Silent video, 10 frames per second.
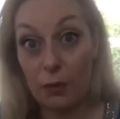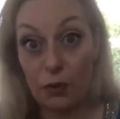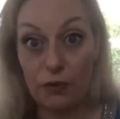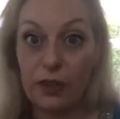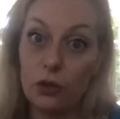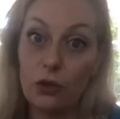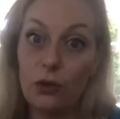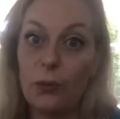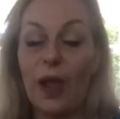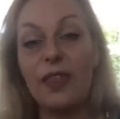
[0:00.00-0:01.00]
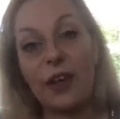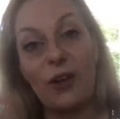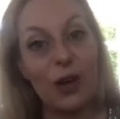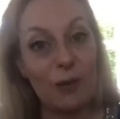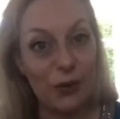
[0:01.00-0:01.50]
provision and they
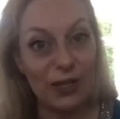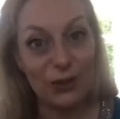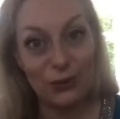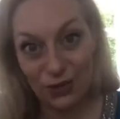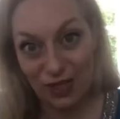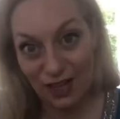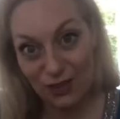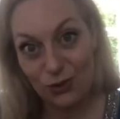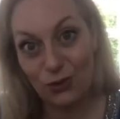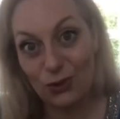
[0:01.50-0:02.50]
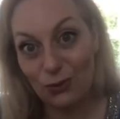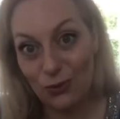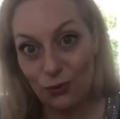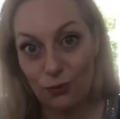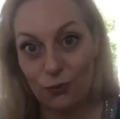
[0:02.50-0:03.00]
collaborated with another student who
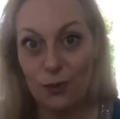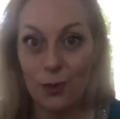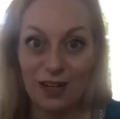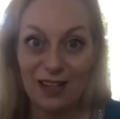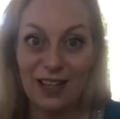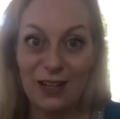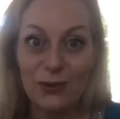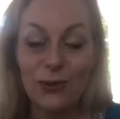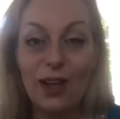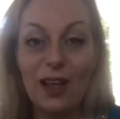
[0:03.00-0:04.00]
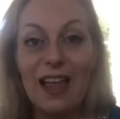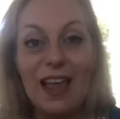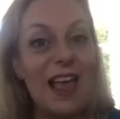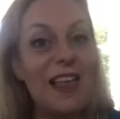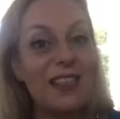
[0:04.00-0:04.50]
was from architecture
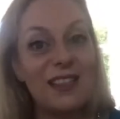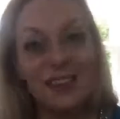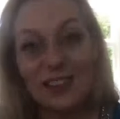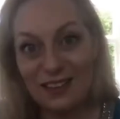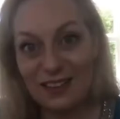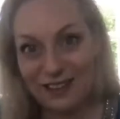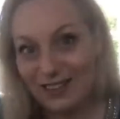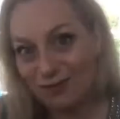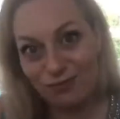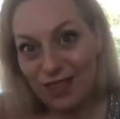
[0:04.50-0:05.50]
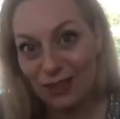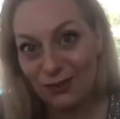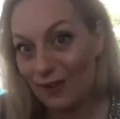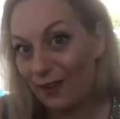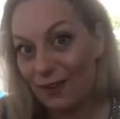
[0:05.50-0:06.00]
and that
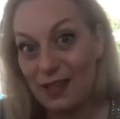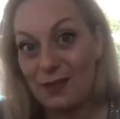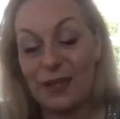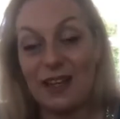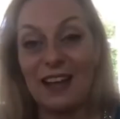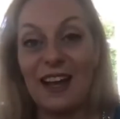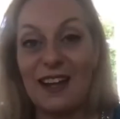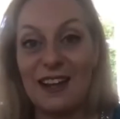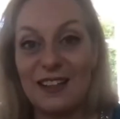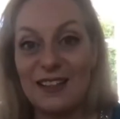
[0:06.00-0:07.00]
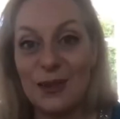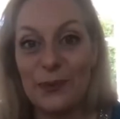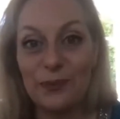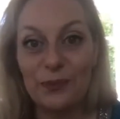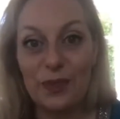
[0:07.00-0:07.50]
has been encouraged.
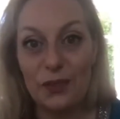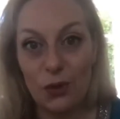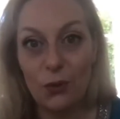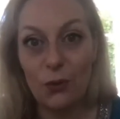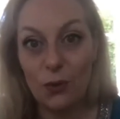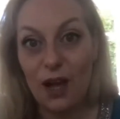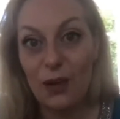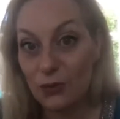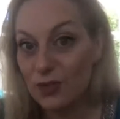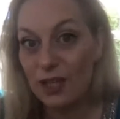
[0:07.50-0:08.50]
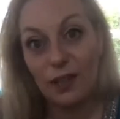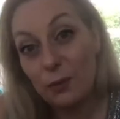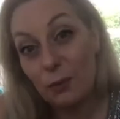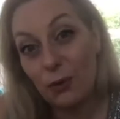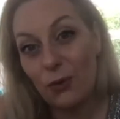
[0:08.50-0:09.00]
So I would say that
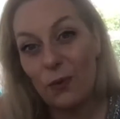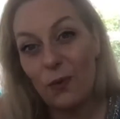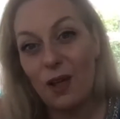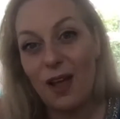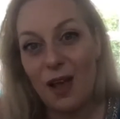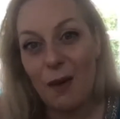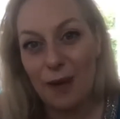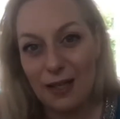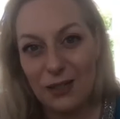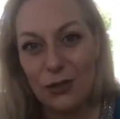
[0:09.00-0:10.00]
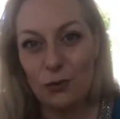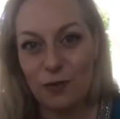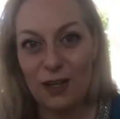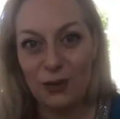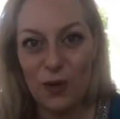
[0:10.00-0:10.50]
people manage to
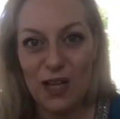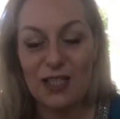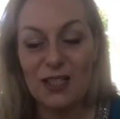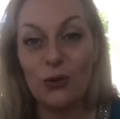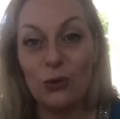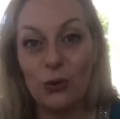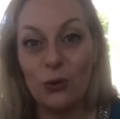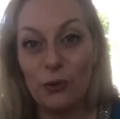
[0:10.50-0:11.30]
find ways to do